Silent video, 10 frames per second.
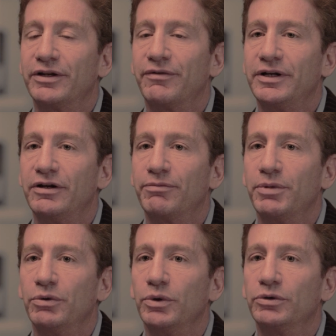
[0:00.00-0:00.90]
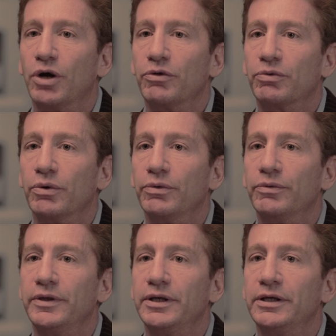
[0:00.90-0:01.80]
the event of any dispute, would go
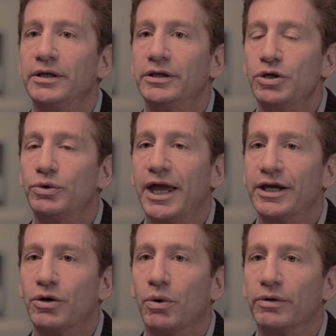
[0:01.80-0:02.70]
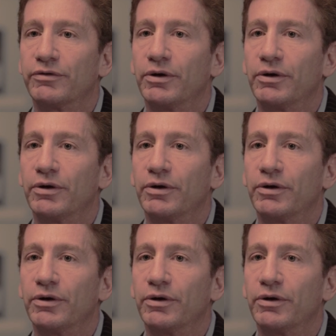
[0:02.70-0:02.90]
through the U K court.